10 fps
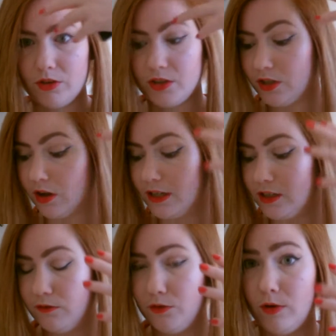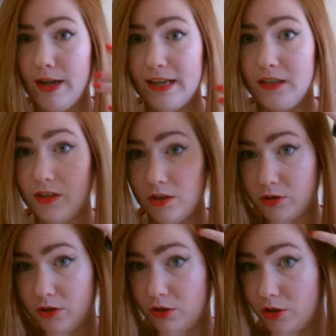the sides of your head, so
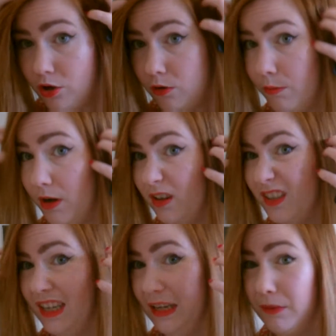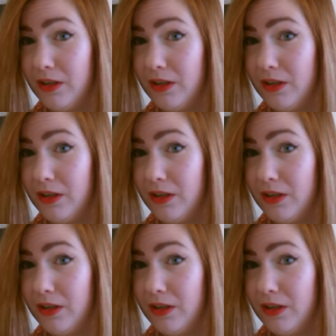the top parts here,